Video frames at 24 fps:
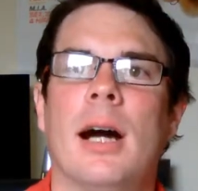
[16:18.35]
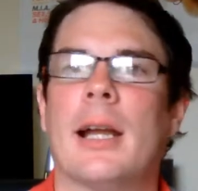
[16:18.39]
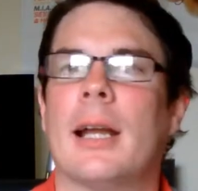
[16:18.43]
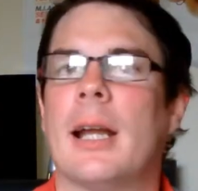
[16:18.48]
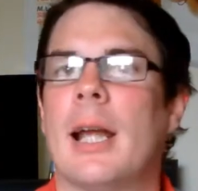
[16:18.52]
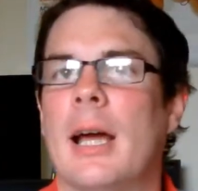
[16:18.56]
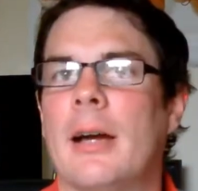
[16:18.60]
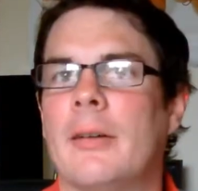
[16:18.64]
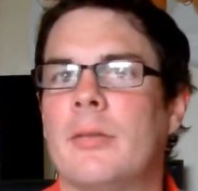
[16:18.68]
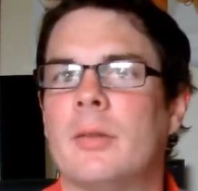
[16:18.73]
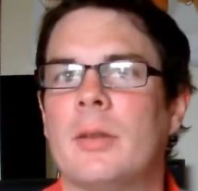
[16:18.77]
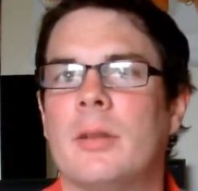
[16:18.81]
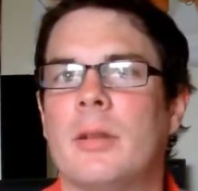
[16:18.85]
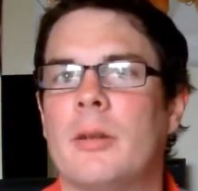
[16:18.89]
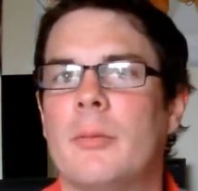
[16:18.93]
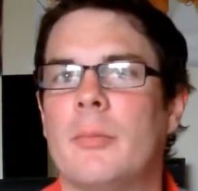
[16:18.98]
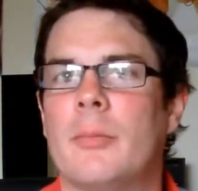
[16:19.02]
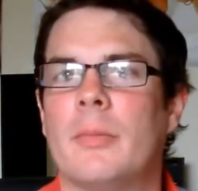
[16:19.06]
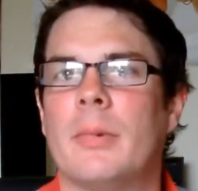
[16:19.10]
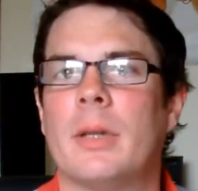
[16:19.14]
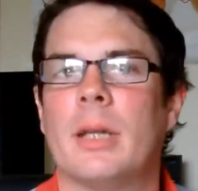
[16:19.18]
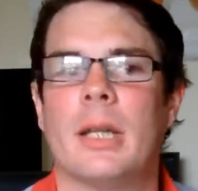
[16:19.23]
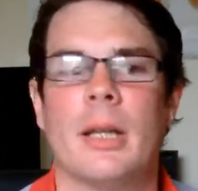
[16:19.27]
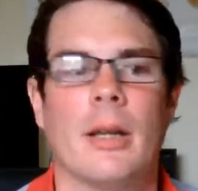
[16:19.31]
and I have one of
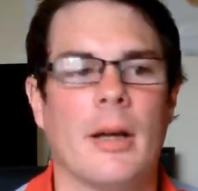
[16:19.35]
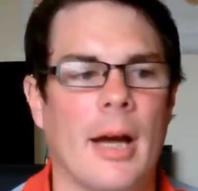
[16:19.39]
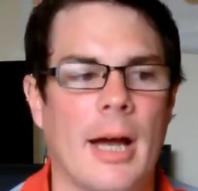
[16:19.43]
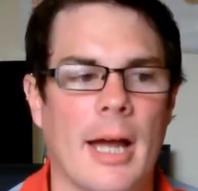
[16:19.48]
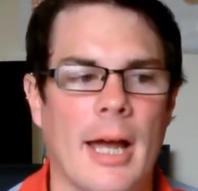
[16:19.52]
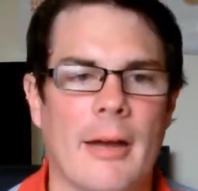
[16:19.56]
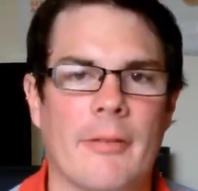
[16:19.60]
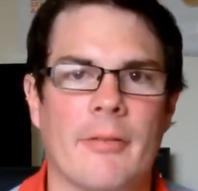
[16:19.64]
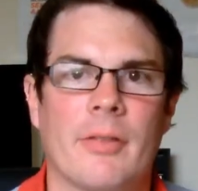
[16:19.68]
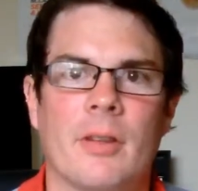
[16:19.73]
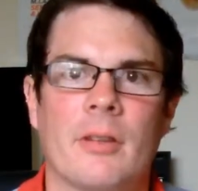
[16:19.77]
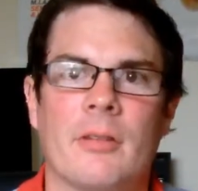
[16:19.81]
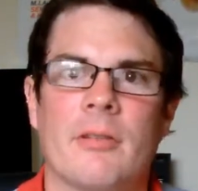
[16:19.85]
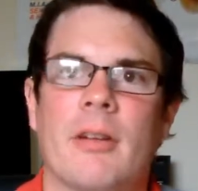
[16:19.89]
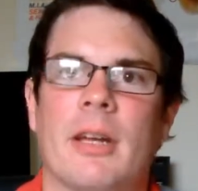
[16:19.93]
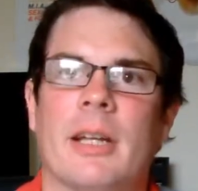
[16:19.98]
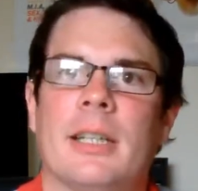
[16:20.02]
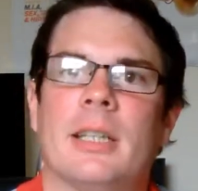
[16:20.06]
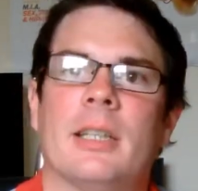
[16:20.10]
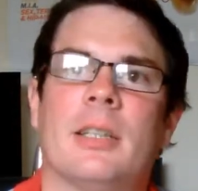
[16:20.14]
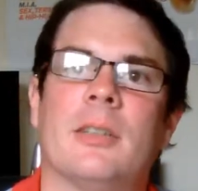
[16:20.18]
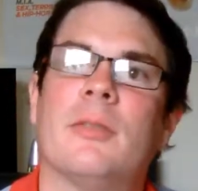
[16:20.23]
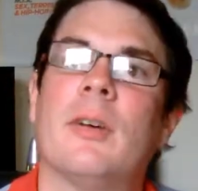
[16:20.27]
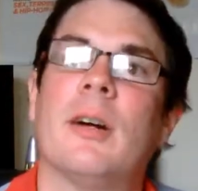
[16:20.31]
the, you know, I have the
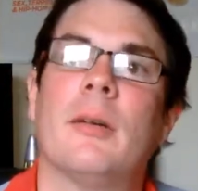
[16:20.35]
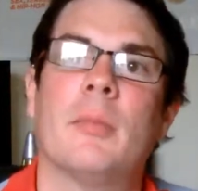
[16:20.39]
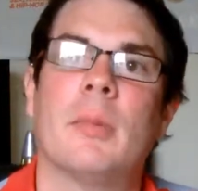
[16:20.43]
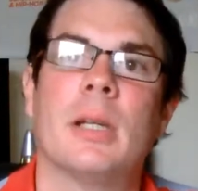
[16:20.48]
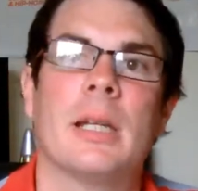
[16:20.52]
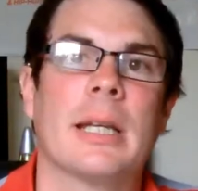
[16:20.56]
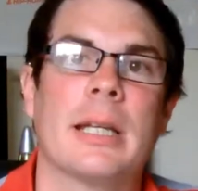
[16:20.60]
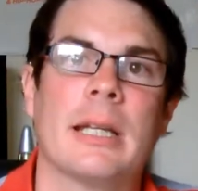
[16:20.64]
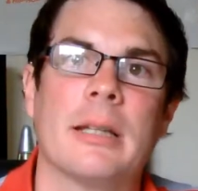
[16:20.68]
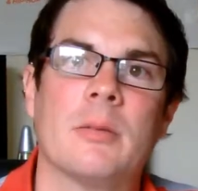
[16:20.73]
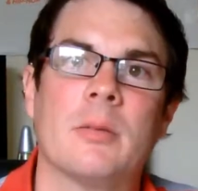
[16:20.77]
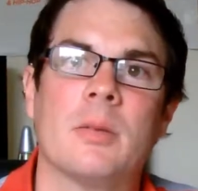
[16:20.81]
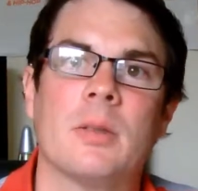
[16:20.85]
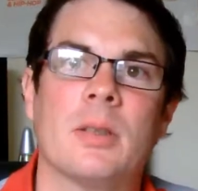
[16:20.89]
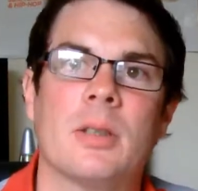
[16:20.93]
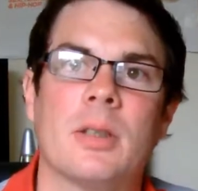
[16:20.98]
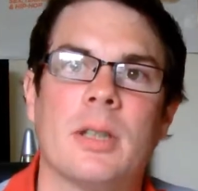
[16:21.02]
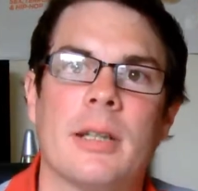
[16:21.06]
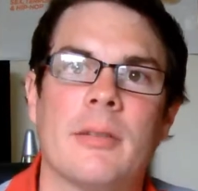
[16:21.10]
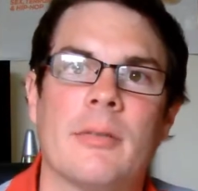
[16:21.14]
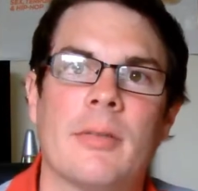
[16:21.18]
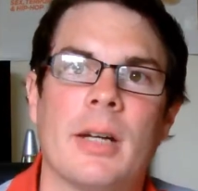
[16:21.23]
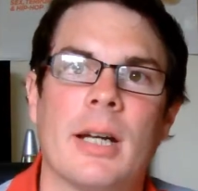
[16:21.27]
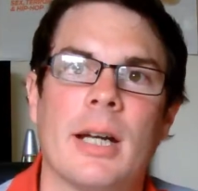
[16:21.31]
greatest family anyone
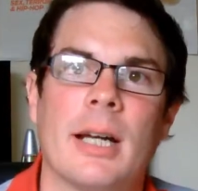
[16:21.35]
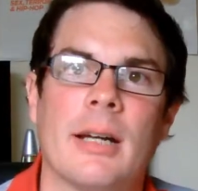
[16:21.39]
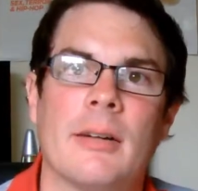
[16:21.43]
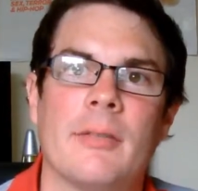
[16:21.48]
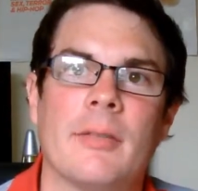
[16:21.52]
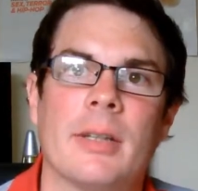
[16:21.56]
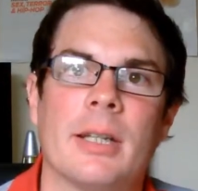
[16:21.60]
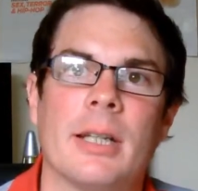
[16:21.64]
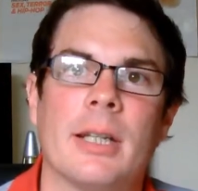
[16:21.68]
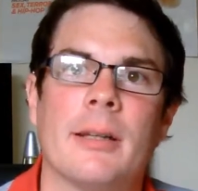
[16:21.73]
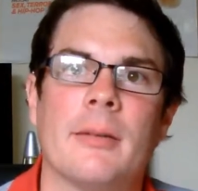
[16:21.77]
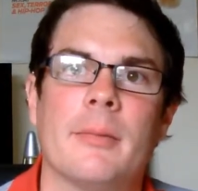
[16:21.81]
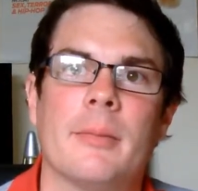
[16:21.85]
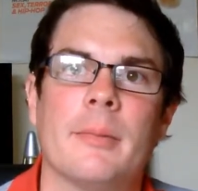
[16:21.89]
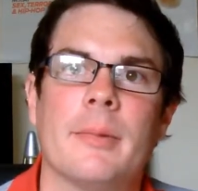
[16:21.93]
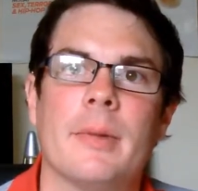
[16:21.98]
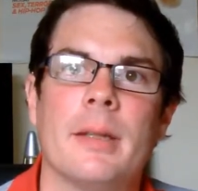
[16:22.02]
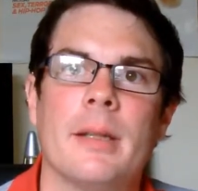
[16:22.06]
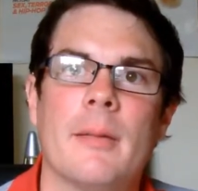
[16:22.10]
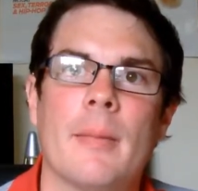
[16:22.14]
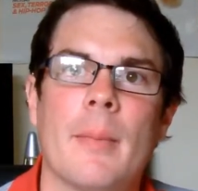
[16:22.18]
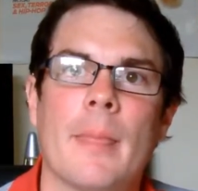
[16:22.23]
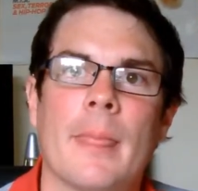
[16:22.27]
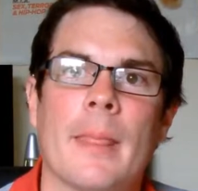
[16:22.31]
could ever have, and
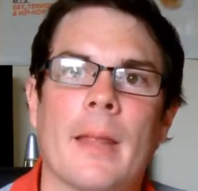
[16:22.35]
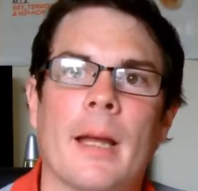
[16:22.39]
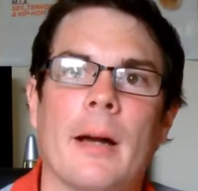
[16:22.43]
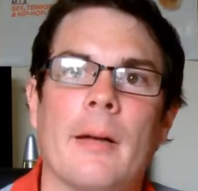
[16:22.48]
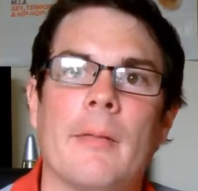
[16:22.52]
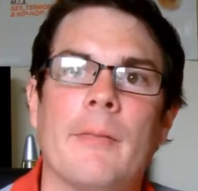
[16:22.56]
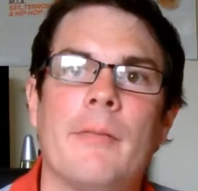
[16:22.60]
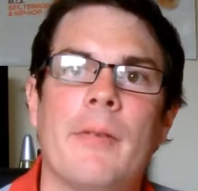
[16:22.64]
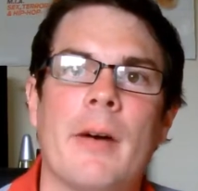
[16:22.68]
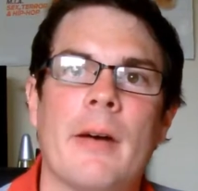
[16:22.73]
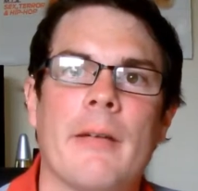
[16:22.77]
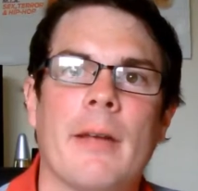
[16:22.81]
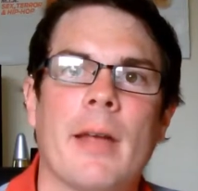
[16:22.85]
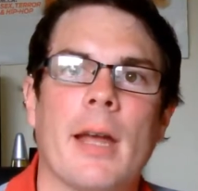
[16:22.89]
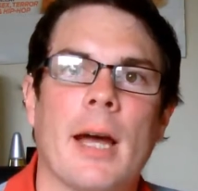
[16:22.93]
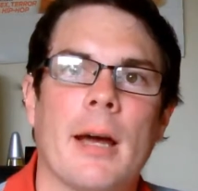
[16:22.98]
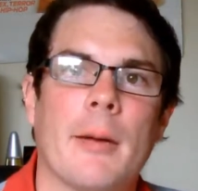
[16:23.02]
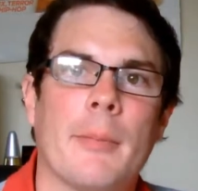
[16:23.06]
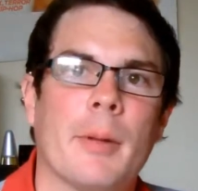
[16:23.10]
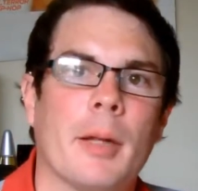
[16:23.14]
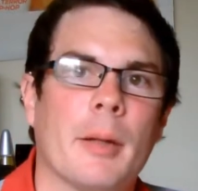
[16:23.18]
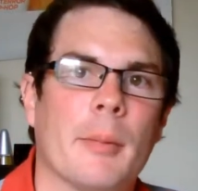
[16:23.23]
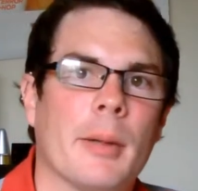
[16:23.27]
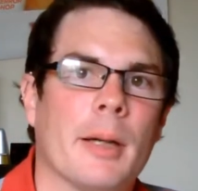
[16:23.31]
I'm very
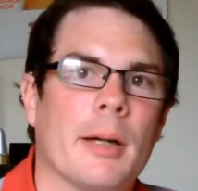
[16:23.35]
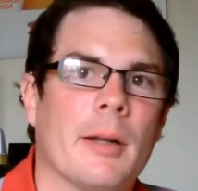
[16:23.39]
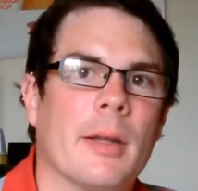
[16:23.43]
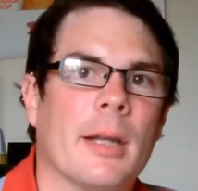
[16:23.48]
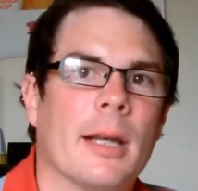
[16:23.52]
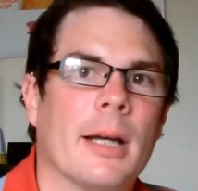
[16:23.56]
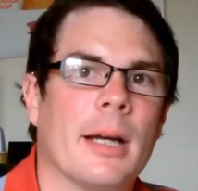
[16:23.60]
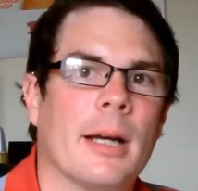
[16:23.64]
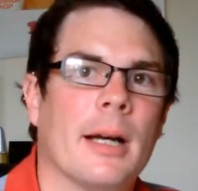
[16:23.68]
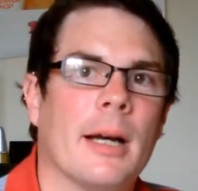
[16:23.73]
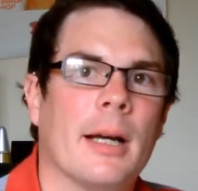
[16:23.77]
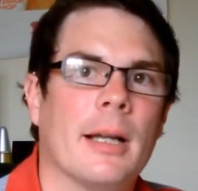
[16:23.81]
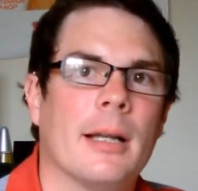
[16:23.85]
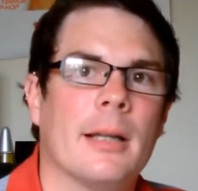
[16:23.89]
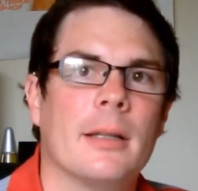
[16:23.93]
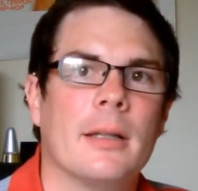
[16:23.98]
happy about that.